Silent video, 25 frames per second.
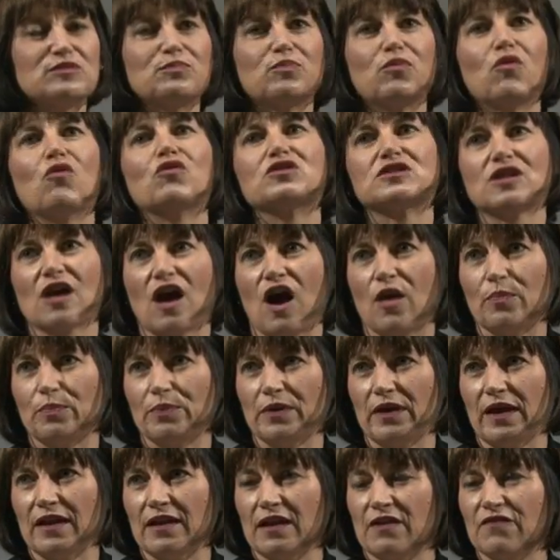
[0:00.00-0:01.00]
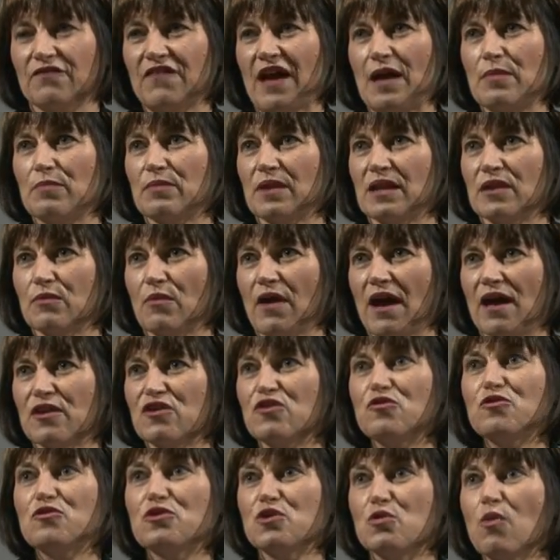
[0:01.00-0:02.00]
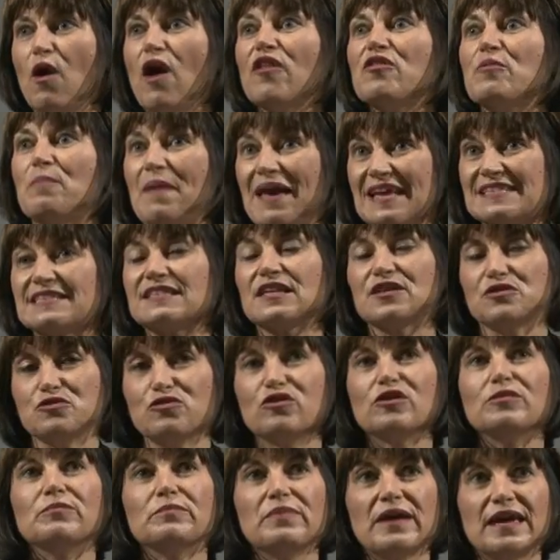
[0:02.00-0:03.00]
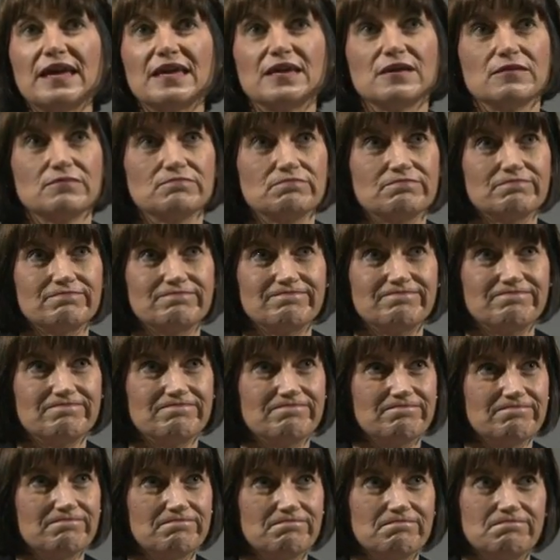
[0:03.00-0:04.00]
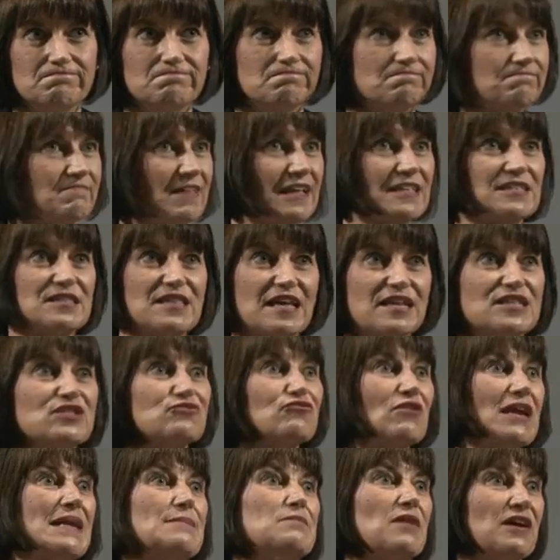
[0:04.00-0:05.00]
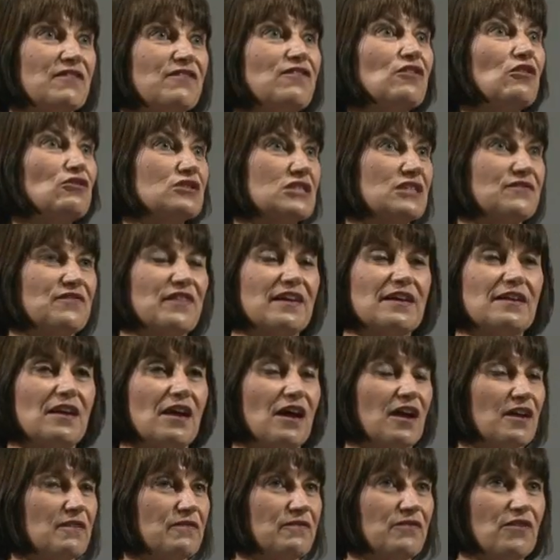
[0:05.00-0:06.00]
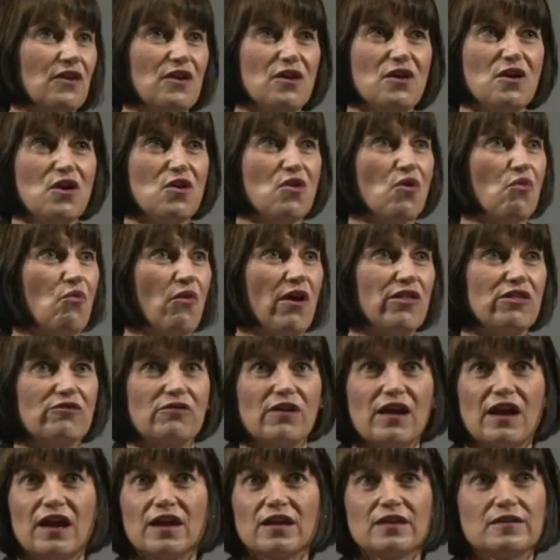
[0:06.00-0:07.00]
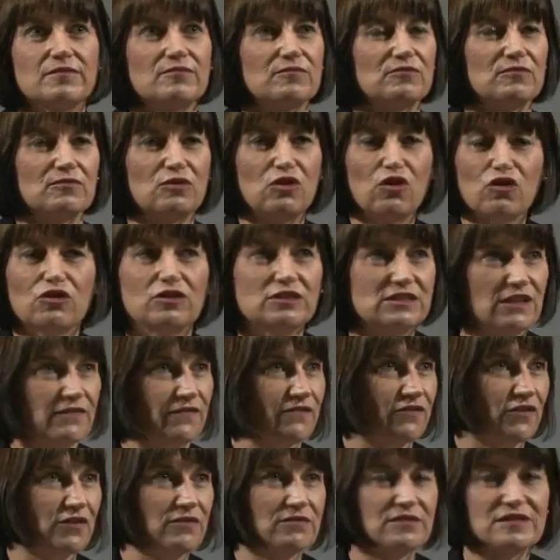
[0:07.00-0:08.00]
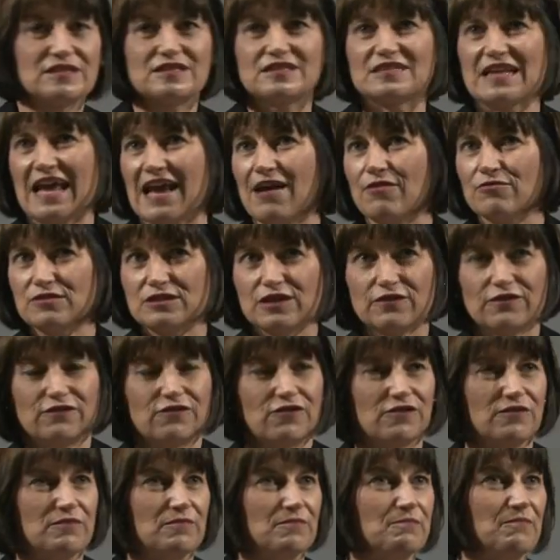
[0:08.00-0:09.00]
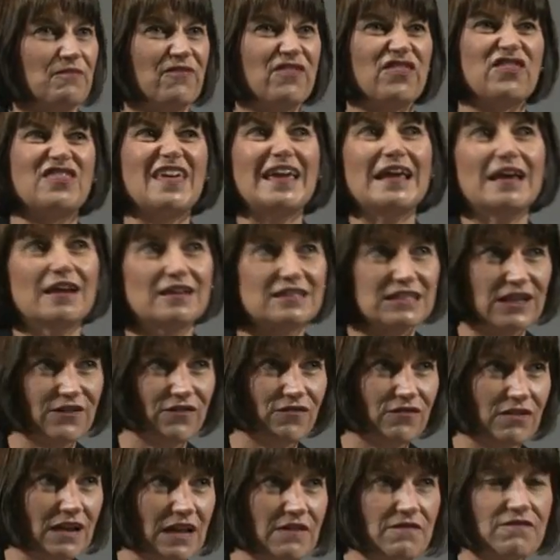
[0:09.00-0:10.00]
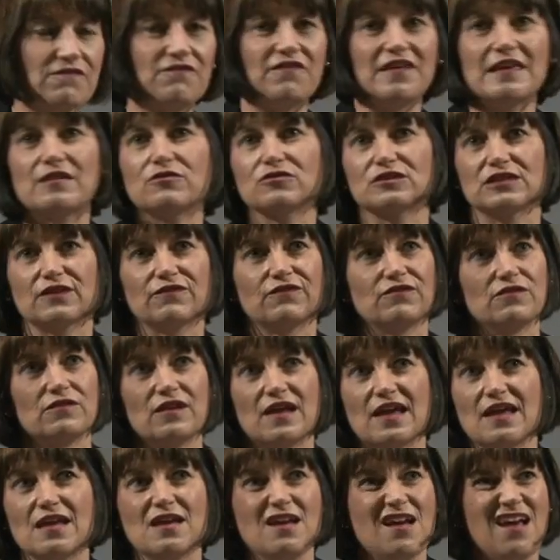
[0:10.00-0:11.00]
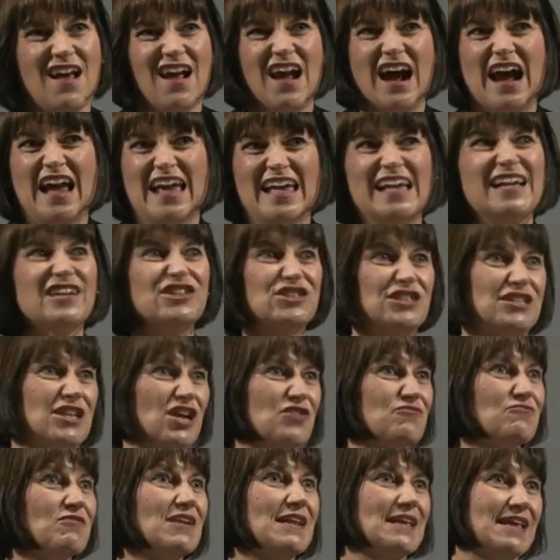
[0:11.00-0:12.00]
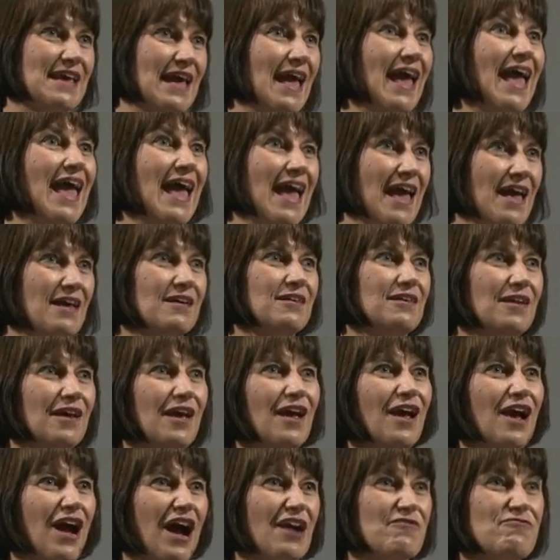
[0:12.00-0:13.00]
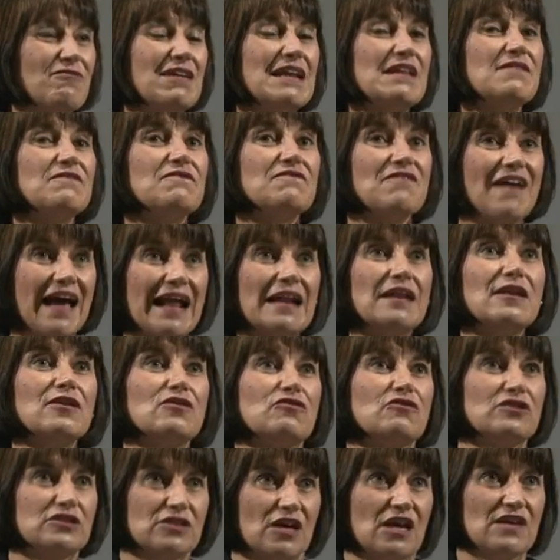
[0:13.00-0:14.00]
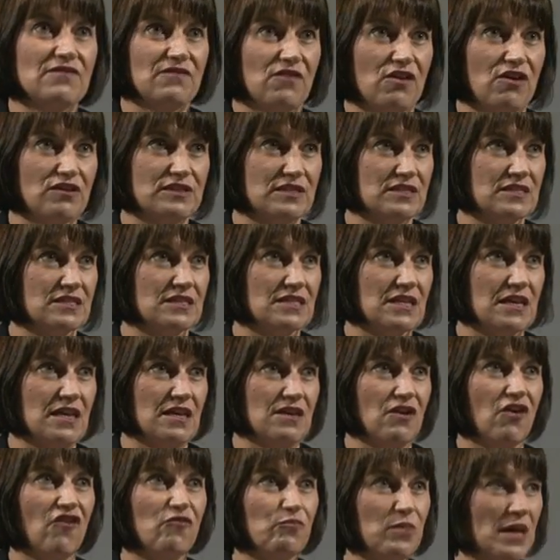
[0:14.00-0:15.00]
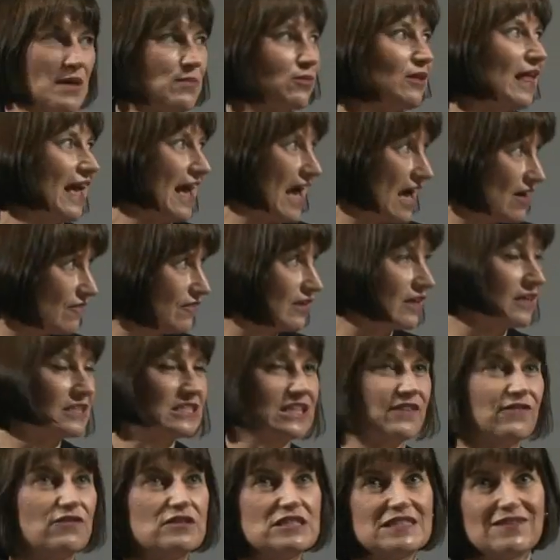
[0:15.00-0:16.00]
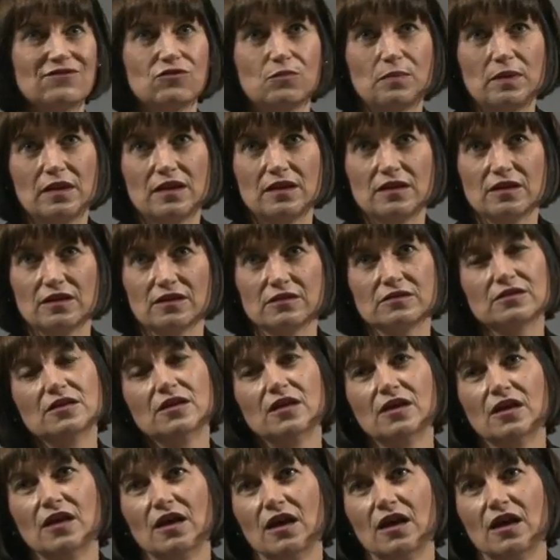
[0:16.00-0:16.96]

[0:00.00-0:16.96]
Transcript: was brought up in a family where you are the best that you can be. That's really my philosophy in life. Whether I look different, sound different, think differently, feel differently, I actually don't really care. I really value the diversity of people having a difference of opinion.